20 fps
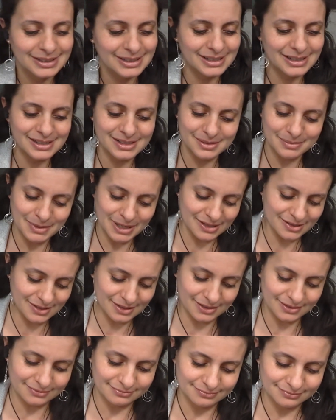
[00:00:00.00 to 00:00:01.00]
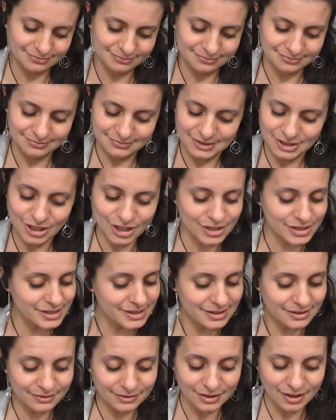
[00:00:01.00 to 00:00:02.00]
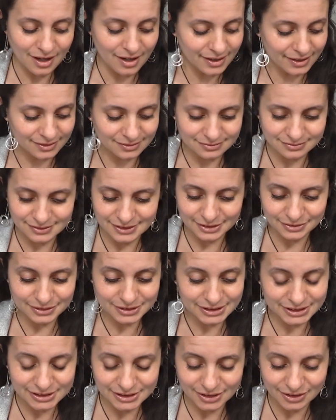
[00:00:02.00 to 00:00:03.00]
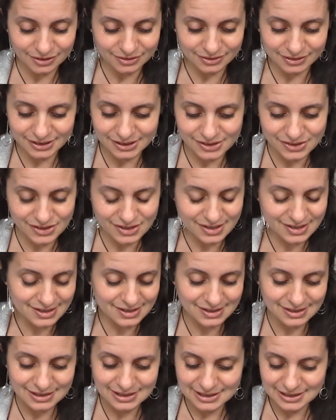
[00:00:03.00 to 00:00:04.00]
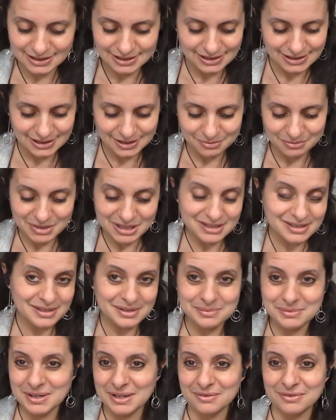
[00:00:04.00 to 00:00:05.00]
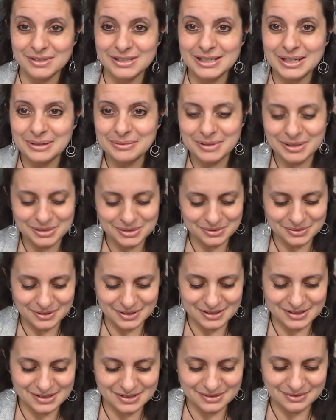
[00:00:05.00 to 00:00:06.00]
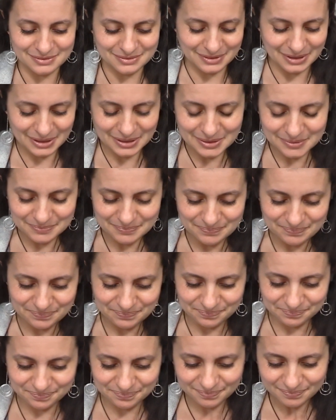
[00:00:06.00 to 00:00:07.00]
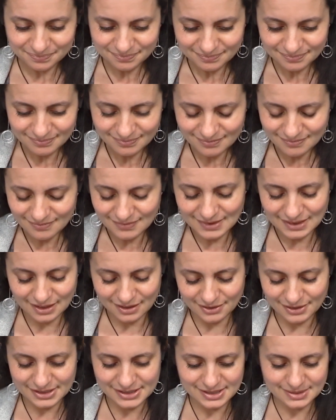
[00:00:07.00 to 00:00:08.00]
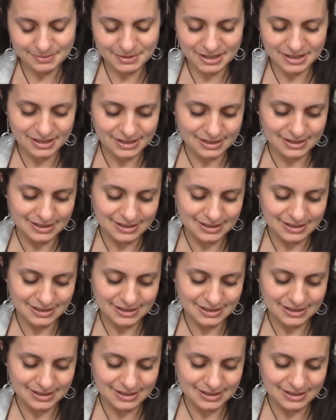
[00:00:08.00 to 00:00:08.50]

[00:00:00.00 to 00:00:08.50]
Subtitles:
It's amazing. Cards never lie. They really don't. It just amazes me every time I do this, right? All right, Spirit.